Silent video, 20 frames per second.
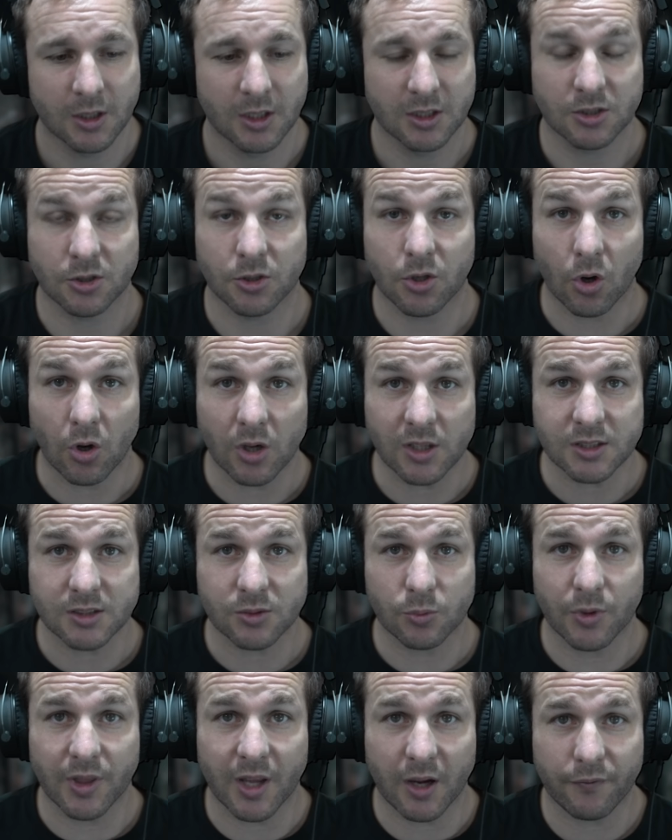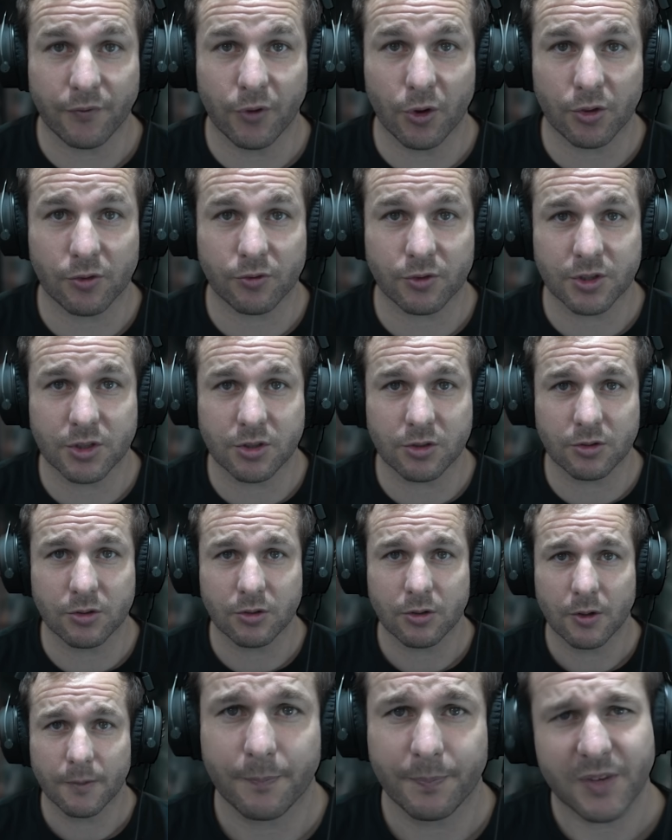So guys, without further ado,
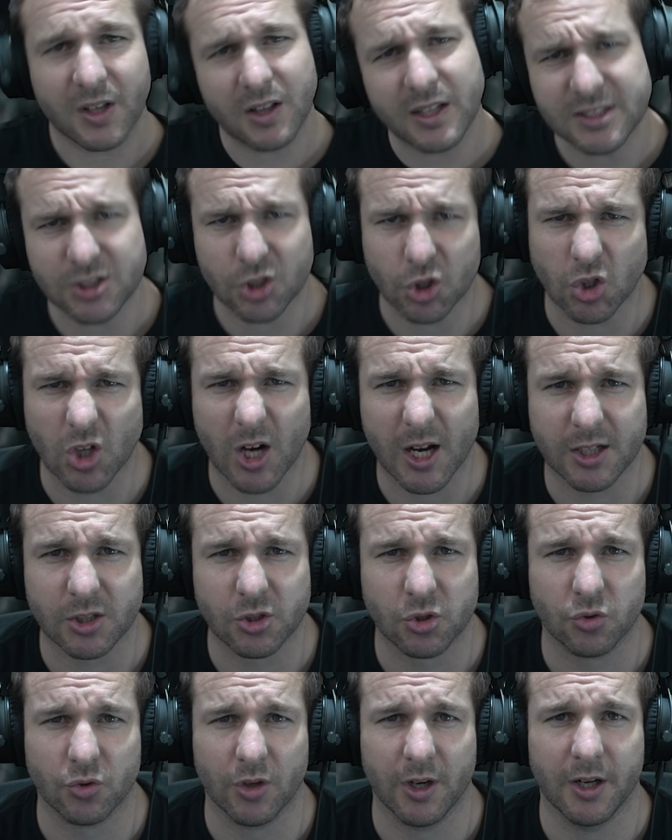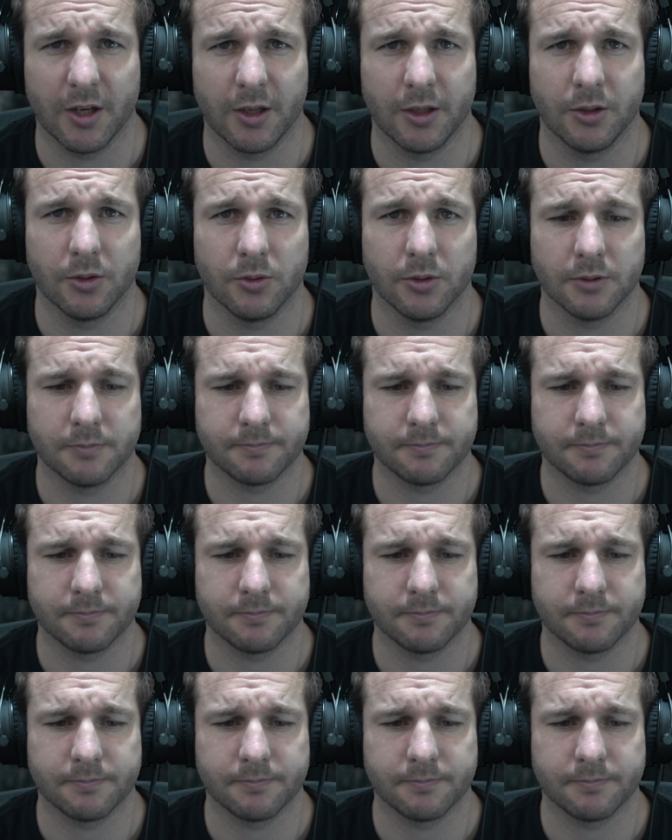let's crack straight into it.